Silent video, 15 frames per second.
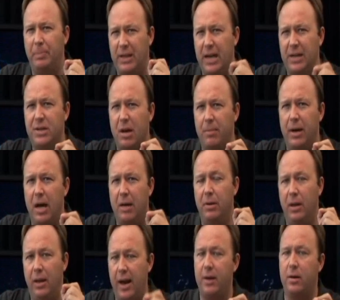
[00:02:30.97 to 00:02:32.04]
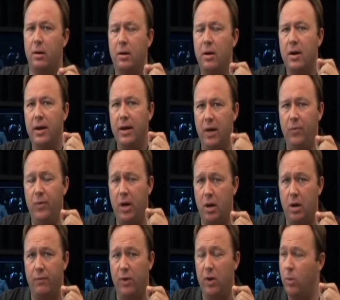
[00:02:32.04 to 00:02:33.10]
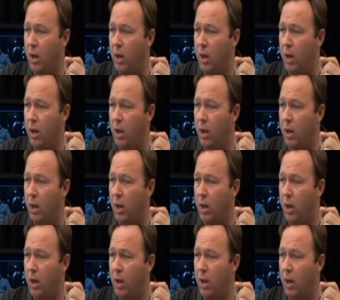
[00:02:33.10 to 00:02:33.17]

But that's coming up later in the interview.